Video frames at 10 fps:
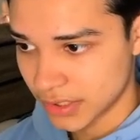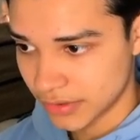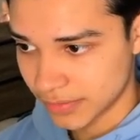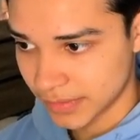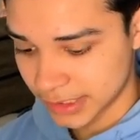
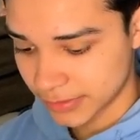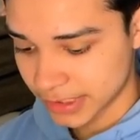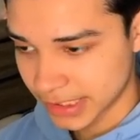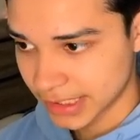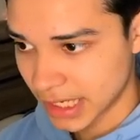Makes more
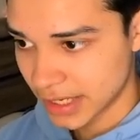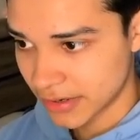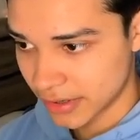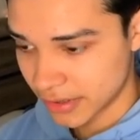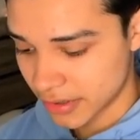sense,
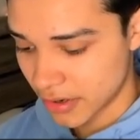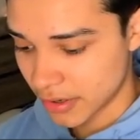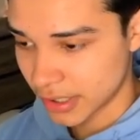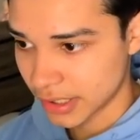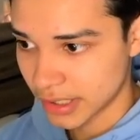icon
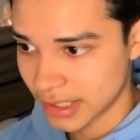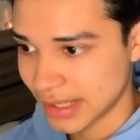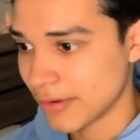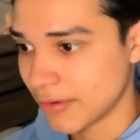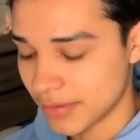card.
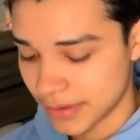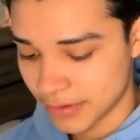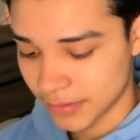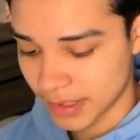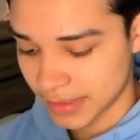That way we
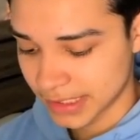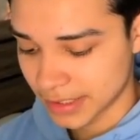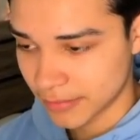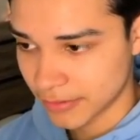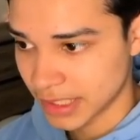don't get messed
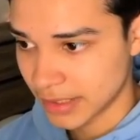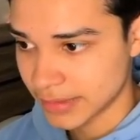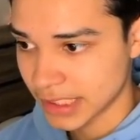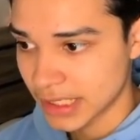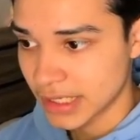up with names.
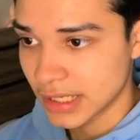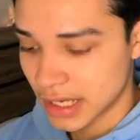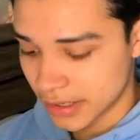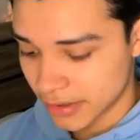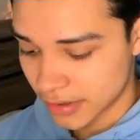
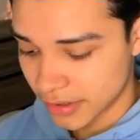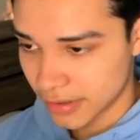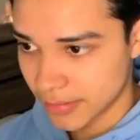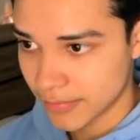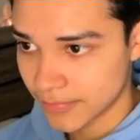Icon card,
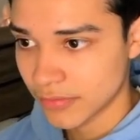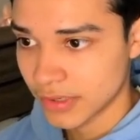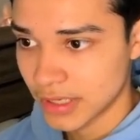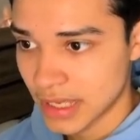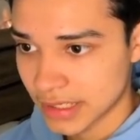
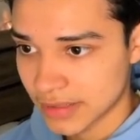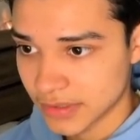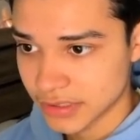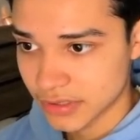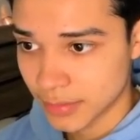React
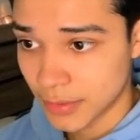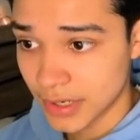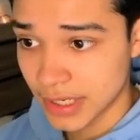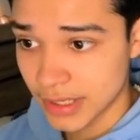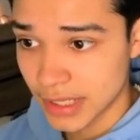functional
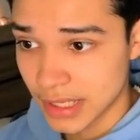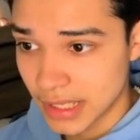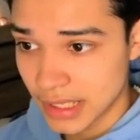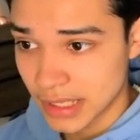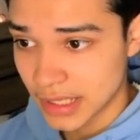component.
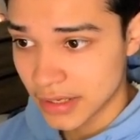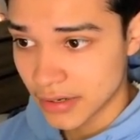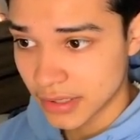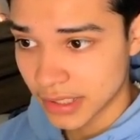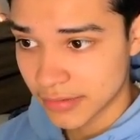
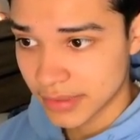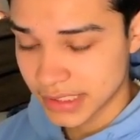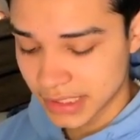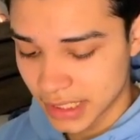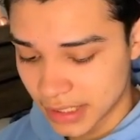Here, like we
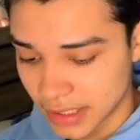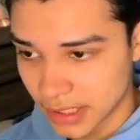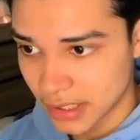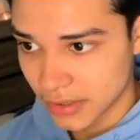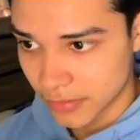said,
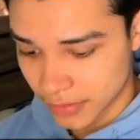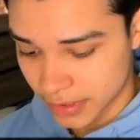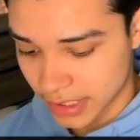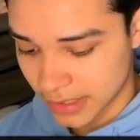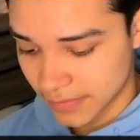we're
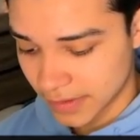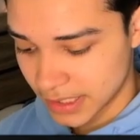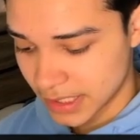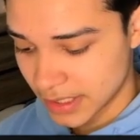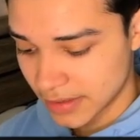gonna have a
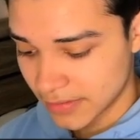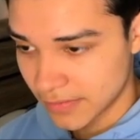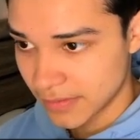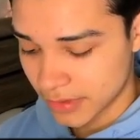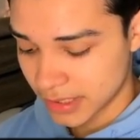
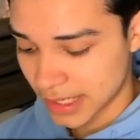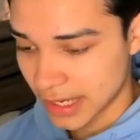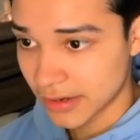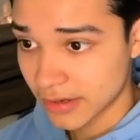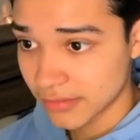div with the
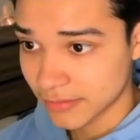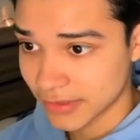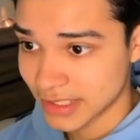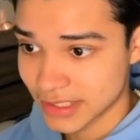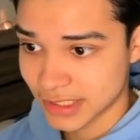icon. We
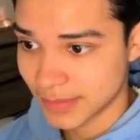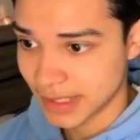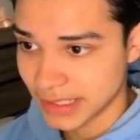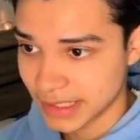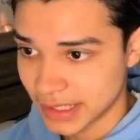can just
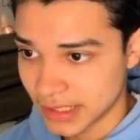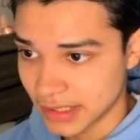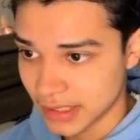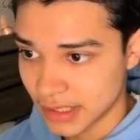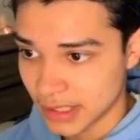paste it in.
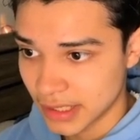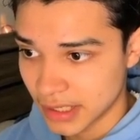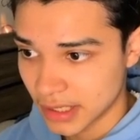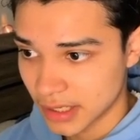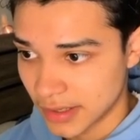
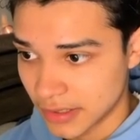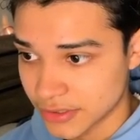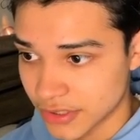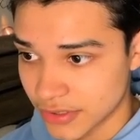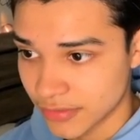I'll
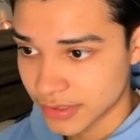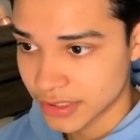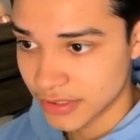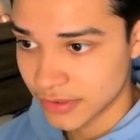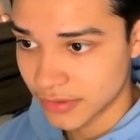show you what to
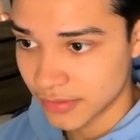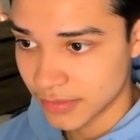do.